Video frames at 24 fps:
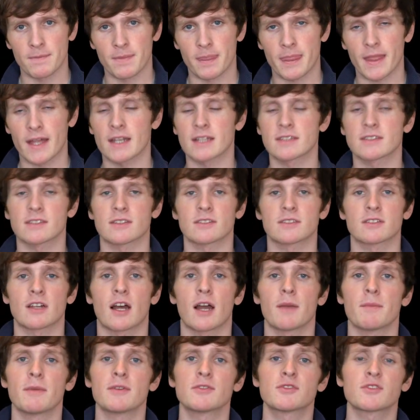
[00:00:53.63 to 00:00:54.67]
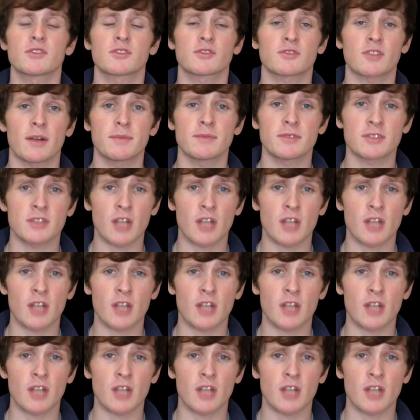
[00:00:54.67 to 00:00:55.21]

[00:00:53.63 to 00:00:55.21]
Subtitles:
And as at the time it's described as